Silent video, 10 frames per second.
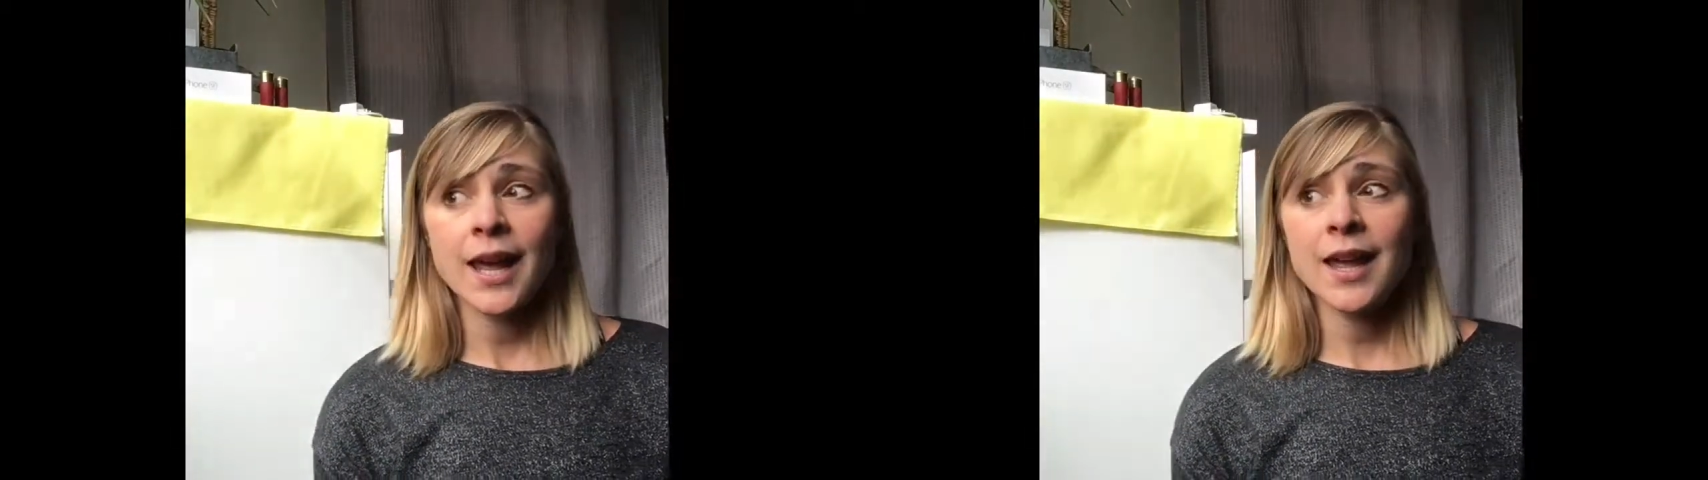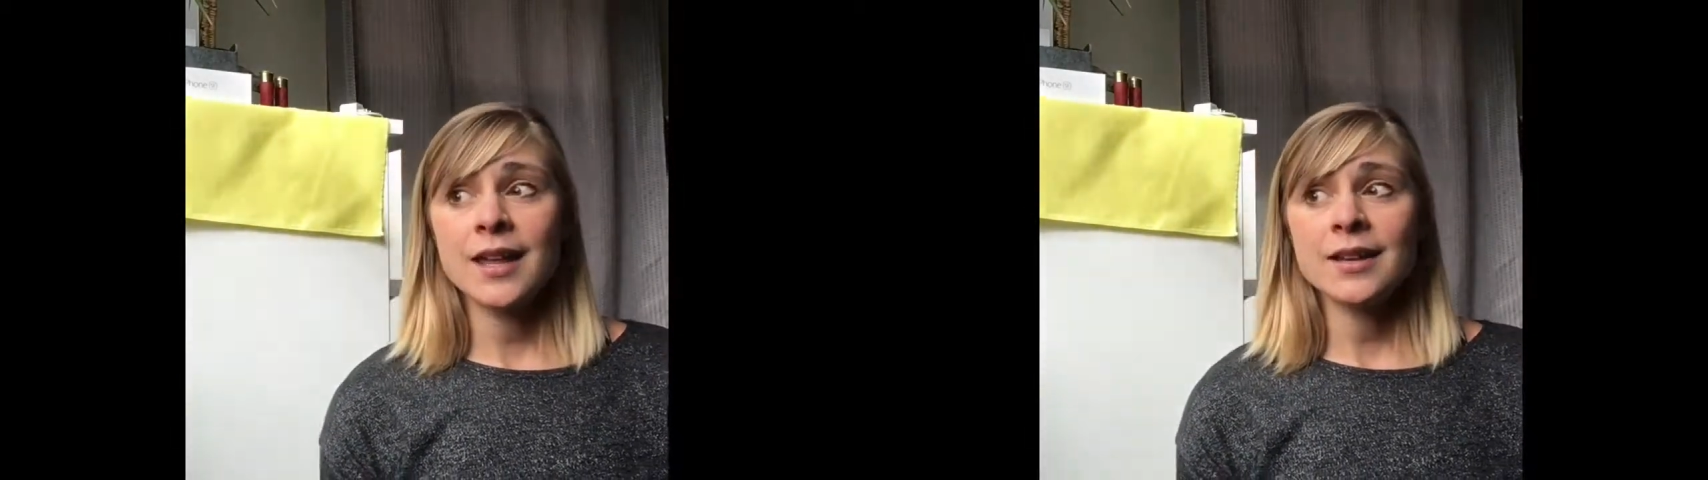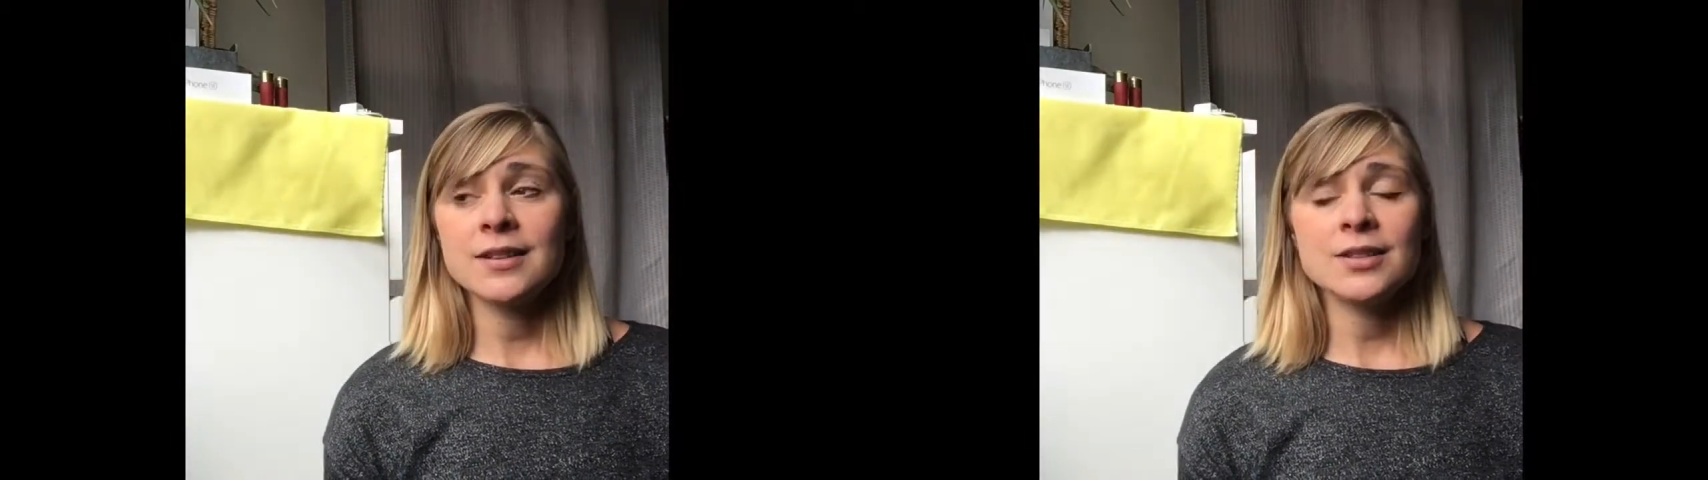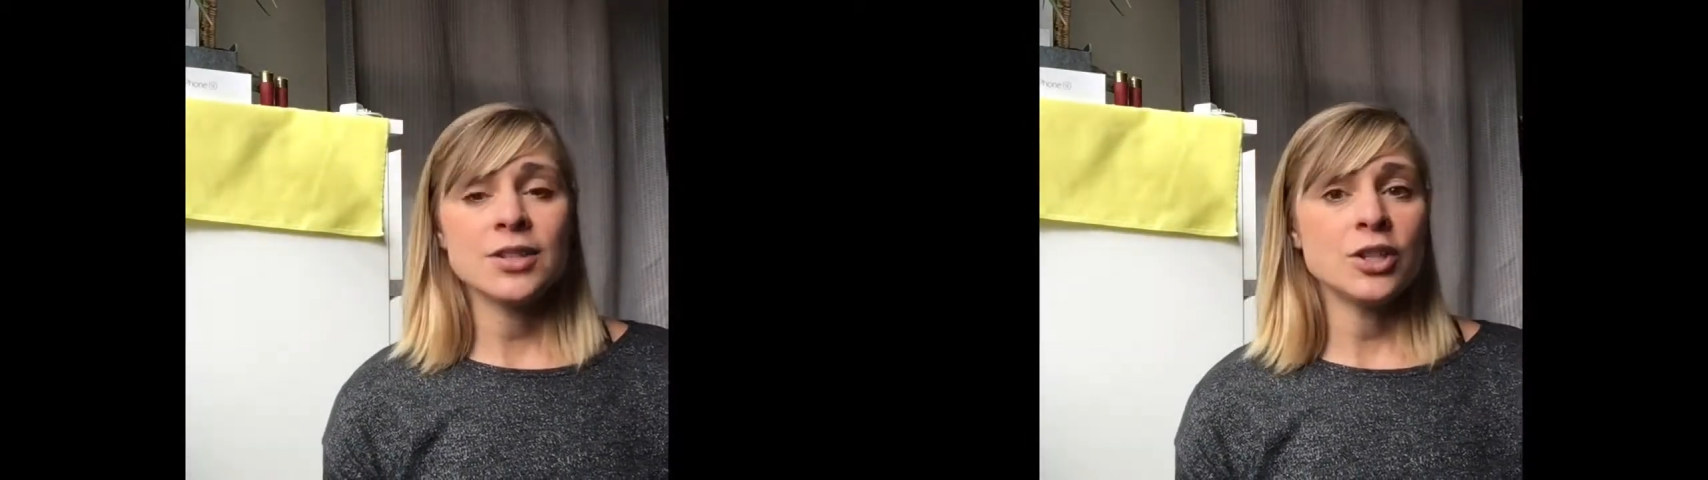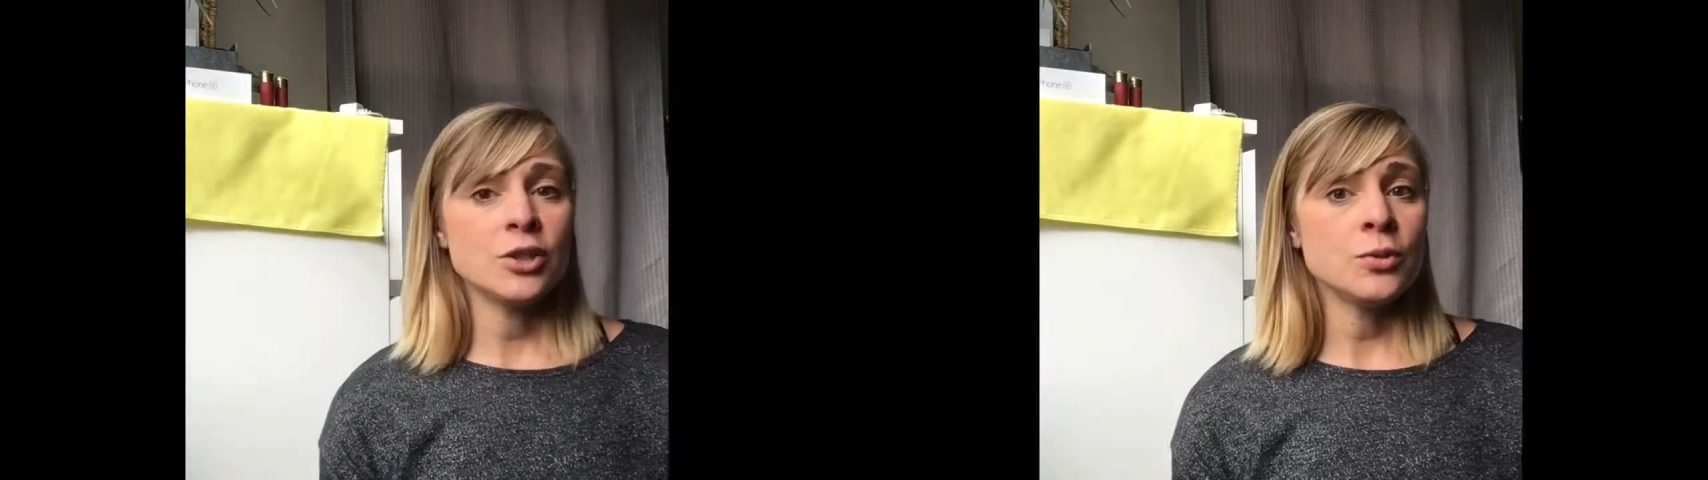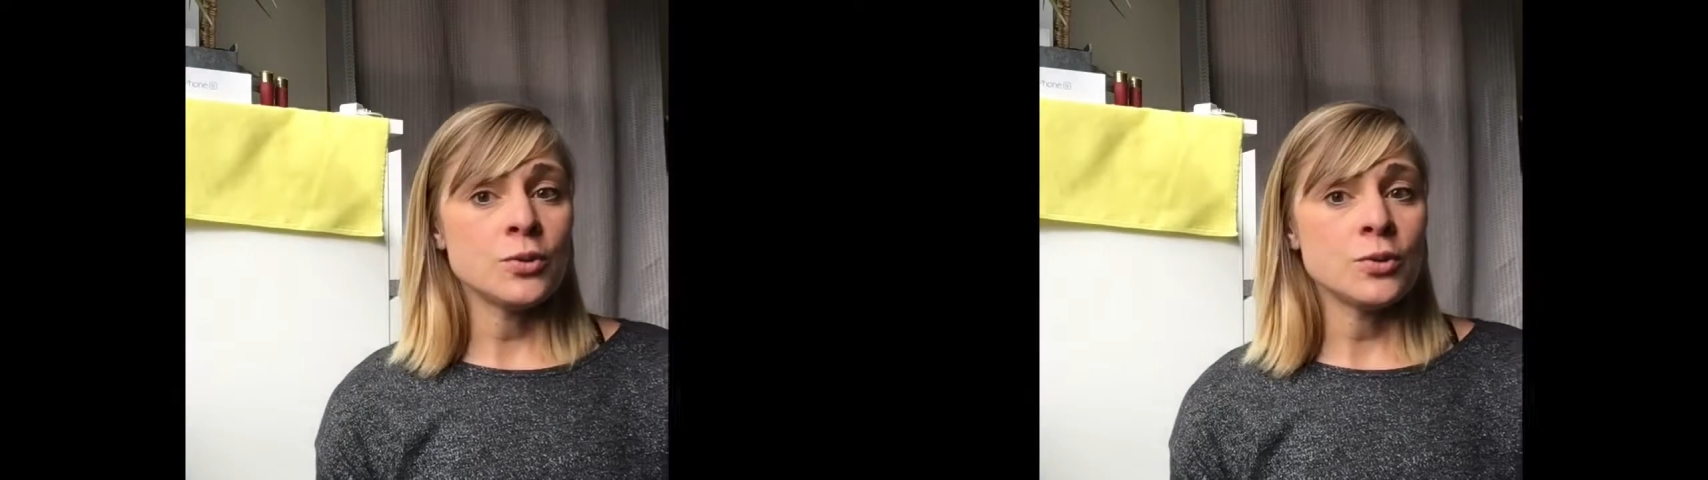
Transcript: and you